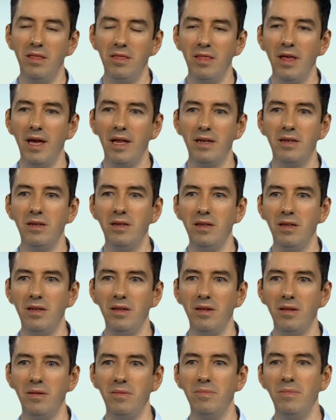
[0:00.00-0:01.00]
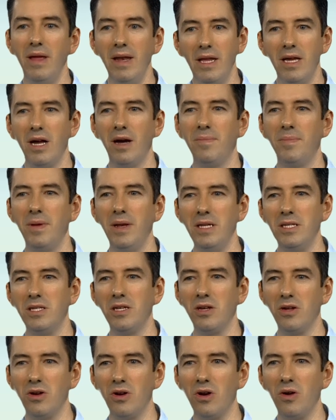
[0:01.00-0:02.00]
that many companies
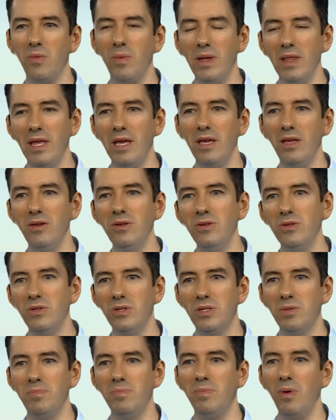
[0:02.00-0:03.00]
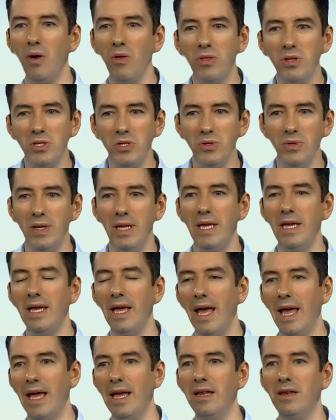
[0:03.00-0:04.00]
incur when they use both
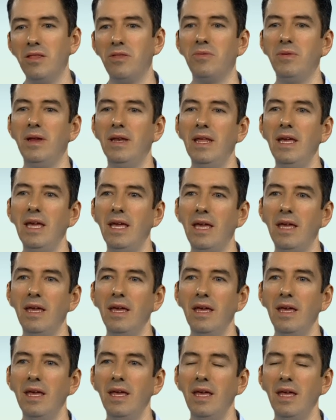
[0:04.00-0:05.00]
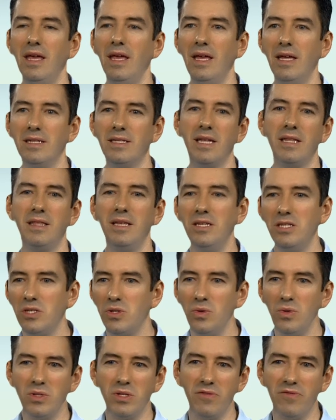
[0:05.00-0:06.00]
2D and 3D is that these
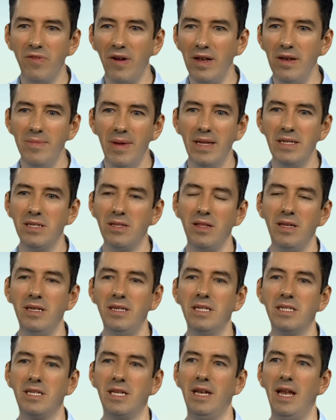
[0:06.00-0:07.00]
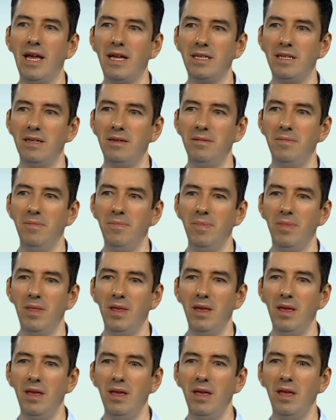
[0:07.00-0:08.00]
tools are fundamentally disconnected.
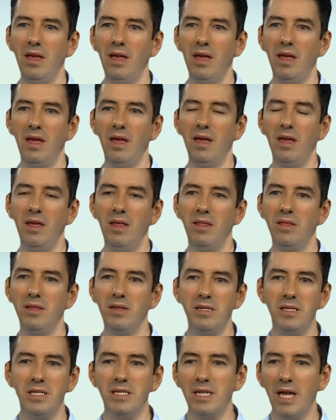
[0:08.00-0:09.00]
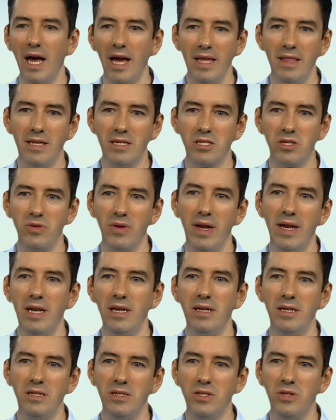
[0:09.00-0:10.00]
The design that's
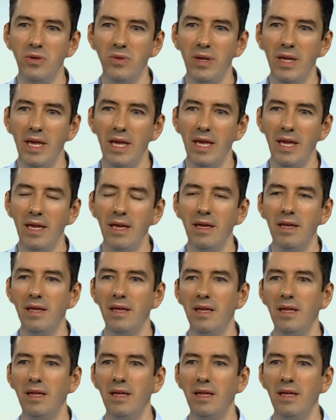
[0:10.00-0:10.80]
created in 2D,